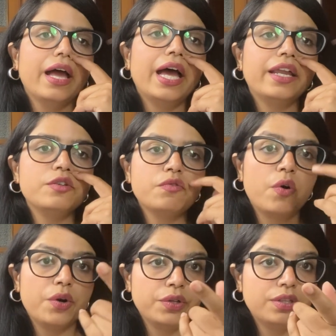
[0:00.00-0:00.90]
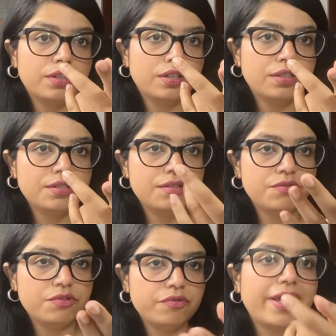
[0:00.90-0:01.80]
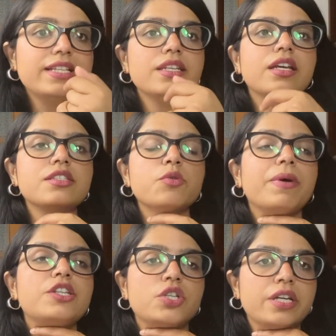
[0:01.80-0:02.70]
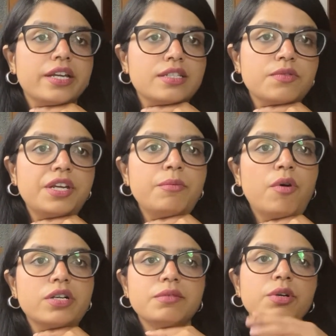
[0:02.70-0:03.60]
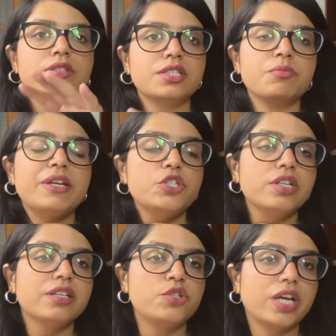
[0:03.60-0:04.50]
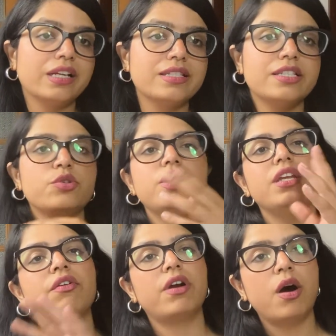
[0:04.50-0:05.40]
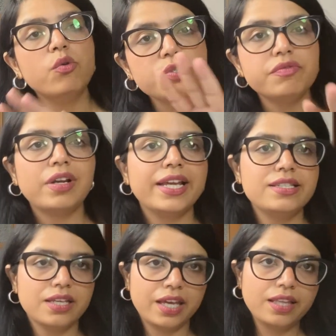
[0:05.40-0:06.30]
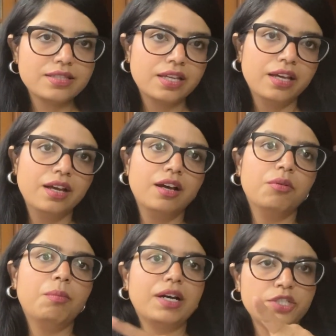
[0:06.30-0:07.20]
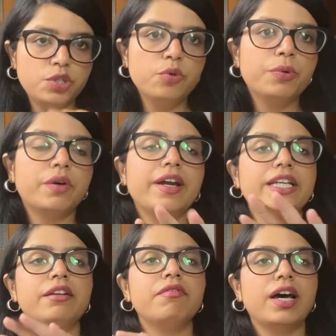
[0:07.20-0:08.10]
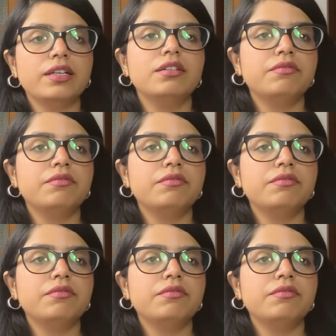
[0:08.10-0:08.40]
And for the flight tickets, you mentioned, yeah, it is very important because it's mentioned in the checklist that you need round flight tickets, but you provided one